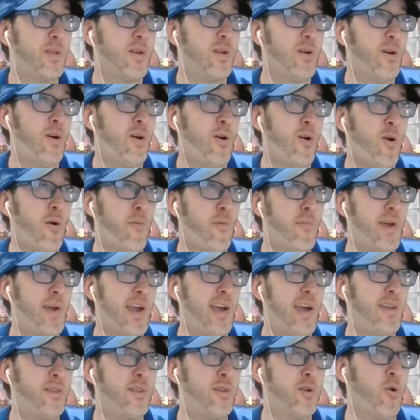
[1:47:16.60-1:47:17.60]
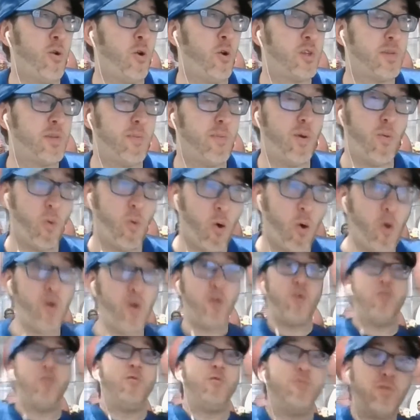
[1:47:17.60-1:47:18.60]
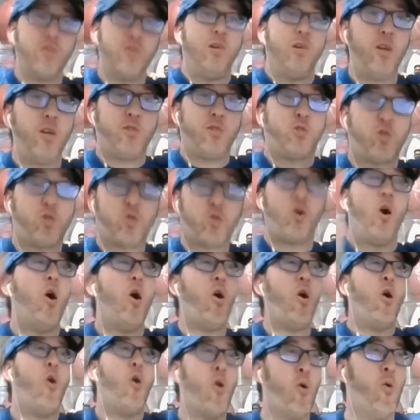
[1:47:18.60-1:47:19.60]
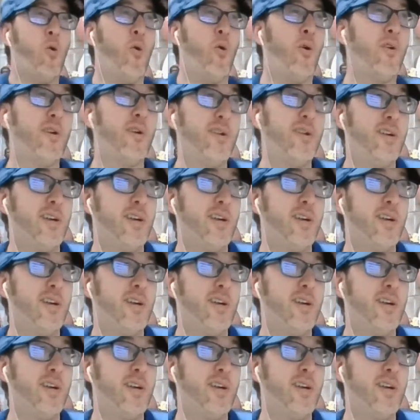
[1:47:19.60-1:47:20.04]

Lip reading: Oh man, the Ultimate Warrior. Let's go.